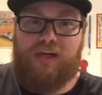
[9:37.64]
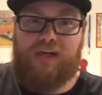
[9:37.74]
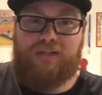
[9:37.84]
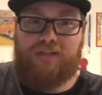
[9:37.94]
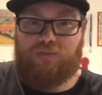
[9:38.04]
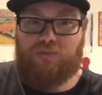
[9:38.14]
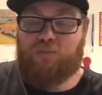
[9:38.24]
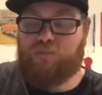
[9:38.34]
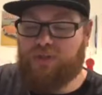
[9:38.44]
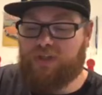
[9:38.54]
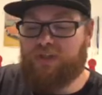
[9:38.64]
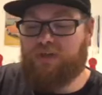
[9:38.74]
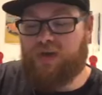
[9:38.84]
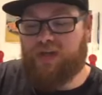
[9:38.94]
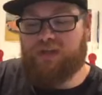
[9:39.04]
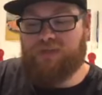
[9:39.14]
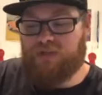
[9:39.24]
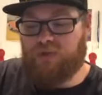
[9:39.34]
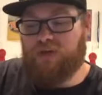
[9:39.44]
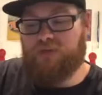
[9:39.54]
It's a really good way to
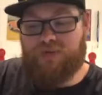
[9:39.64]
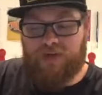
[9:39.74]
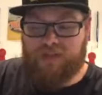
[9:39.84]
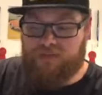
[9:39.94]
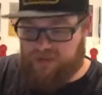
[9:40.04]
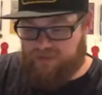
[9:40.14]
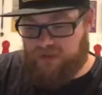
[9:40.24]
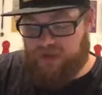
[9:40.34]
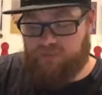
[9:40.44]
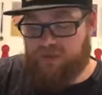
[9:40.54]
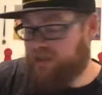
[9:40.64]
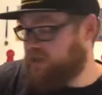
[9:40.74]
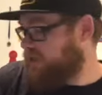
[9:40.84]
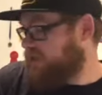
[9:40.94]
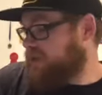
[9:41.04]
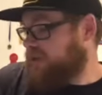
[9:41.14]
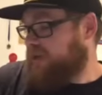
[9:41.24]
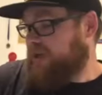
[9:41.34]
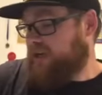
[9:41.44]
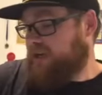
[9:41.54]
destroy a very expensive
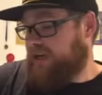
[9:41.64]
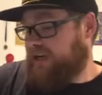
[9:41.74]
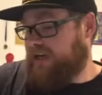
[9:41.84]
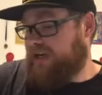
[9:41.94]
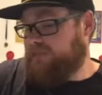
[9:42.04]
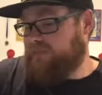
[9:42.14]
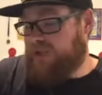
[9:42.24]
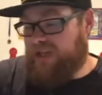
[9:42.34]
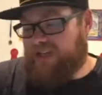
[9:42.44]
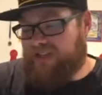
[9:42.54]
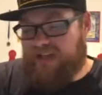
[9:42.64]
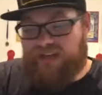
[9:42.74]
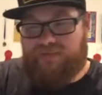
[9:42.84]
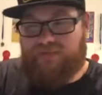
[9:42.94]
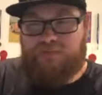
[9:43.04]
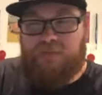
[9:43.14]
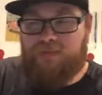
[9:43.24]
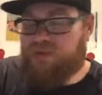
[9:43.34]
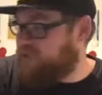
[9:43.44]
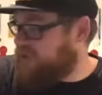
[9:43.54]
pump. So yeah, that's kind of,
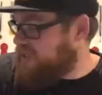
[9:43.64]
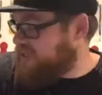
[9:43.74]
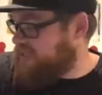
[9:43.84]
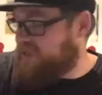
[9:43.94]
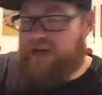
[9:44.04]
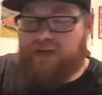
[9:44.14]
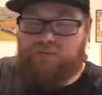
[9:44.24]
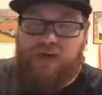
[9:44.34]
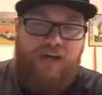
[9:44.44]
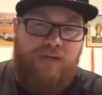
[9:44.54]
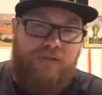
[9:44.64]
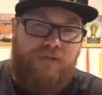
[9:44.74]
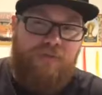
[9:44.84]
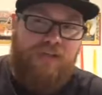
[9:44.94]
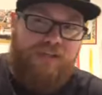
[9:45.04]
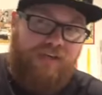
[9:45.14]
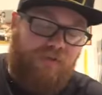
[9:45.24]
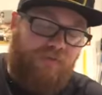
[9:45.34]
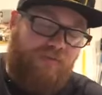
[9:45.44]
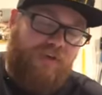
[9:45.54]
pumps are pretty easy. I use them because I have a
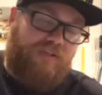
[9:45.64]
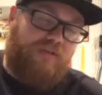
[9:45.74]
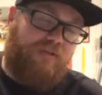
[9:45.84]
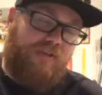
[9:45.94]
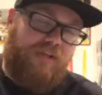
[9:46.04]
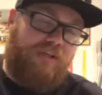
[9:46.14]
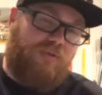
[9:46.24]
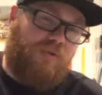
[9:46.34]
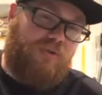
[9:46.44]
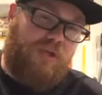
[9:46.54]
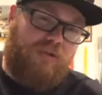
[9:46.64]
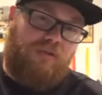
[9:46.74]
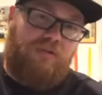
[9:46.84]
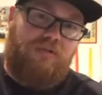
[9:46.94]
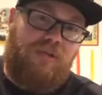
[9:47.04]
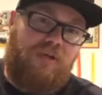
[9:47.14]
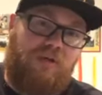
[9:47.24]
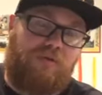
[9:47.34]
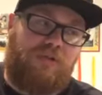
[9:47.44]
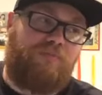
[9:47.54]
3-vessel and it's horizontal. So
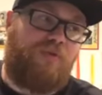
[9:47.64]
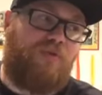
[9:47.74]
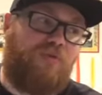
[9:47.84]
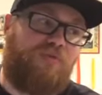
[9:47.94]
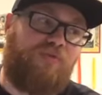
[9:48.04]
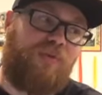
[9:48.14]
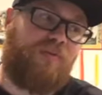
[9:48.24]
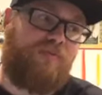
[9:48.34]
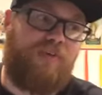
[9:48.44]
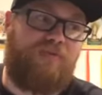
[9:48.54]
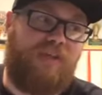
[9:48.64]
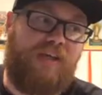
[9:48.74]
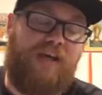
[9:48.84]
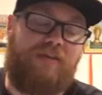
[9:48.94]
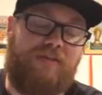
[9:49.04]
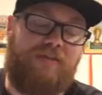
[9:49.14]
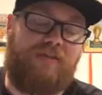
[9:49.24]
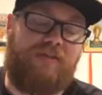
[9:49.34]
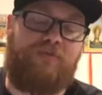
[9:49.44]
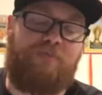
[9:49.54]
to move 15 gallons of
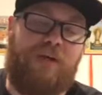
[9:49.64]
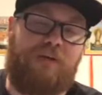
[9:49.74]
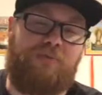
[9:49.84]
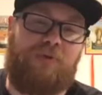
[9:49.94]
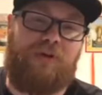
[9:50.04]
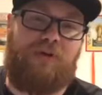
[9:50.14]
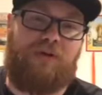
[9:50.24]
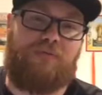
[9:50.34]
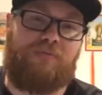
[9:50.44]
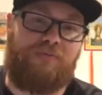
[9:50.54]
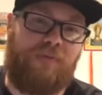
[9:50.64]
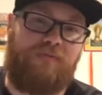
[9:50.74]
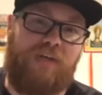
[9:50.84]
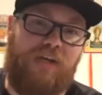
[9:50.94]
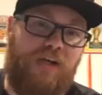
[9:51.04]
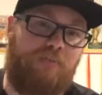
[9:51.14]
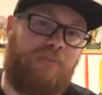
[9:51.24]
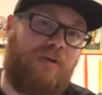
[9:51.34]
beer is pretty hard lifting it up,